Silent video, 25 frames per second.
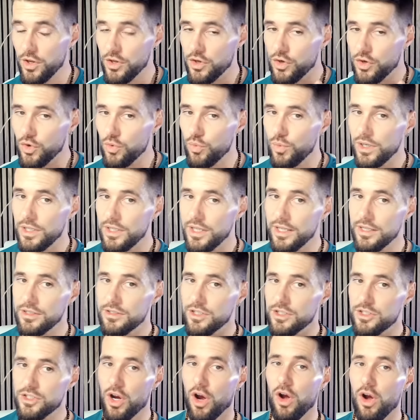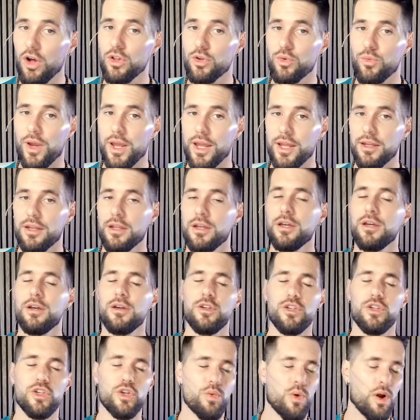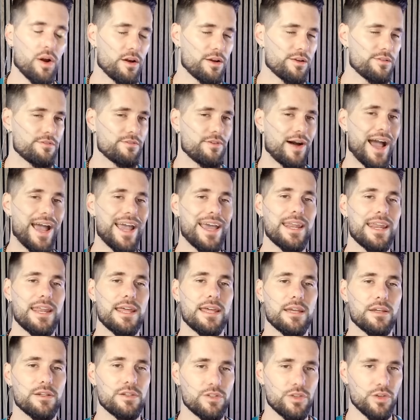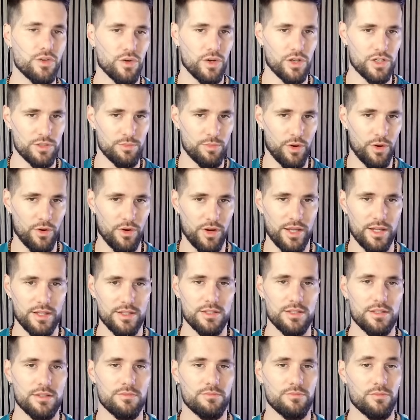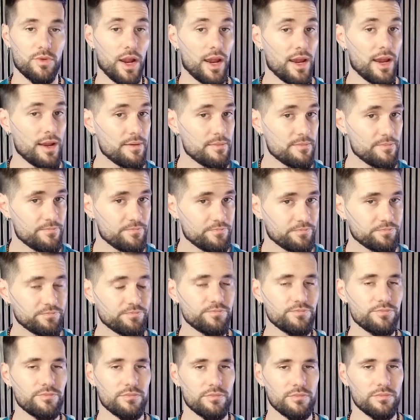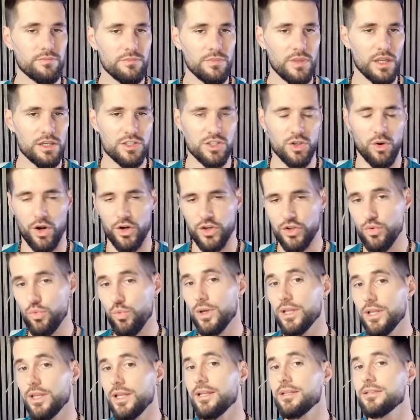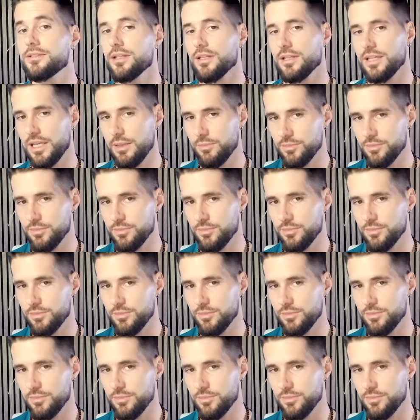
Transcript: you're willing to tolerate, you are inviting into your experience, right? So, are you willing to keep